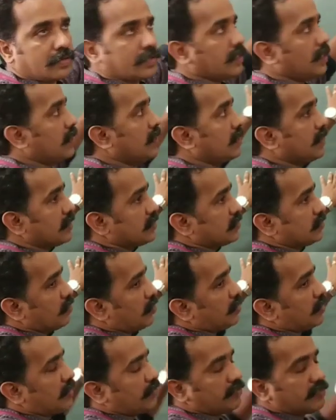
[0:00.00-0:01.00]
then it is
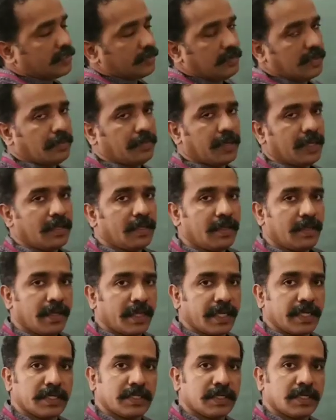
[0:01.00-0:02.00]
not divisible by
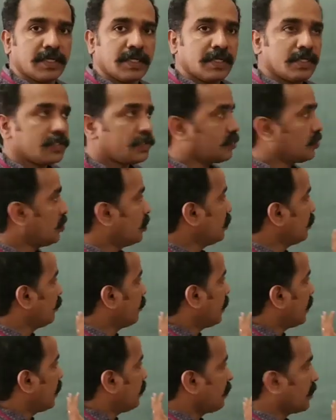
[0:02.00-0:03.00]
8. So if
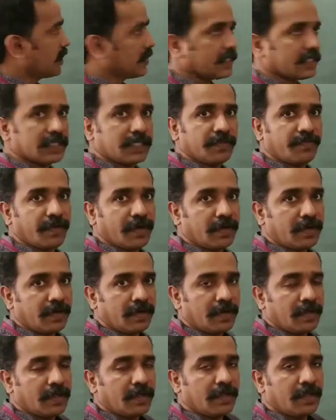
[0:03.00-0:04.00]
a number is
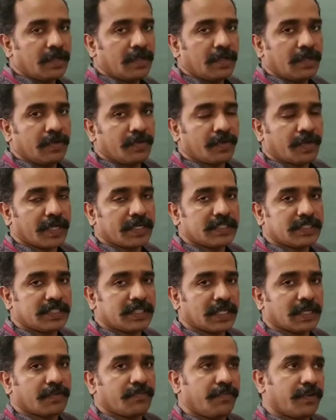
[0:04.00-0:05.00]
given, you can
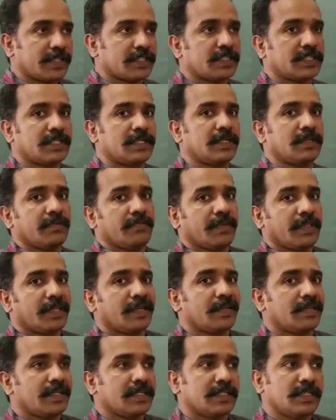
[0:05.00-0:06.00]
check first whether
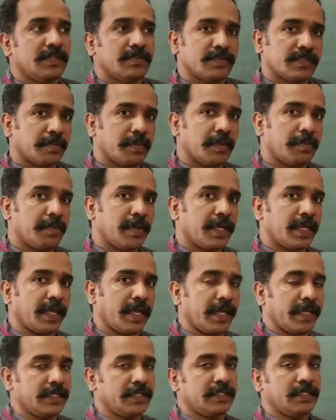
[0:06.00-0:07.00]
it is divisible by
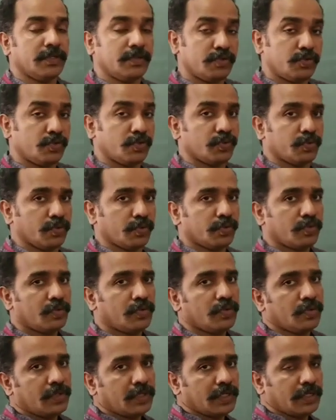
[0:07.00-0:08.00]
2.
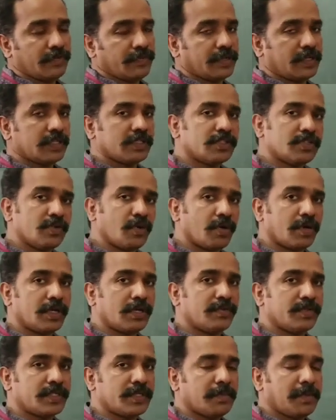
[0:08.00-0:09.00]
If it is not
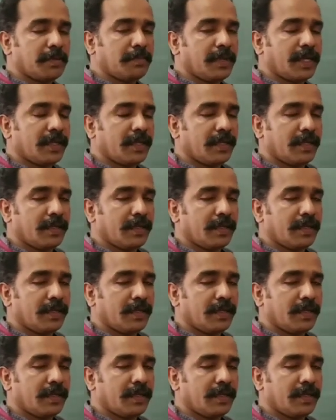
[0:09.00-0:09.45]
divisible by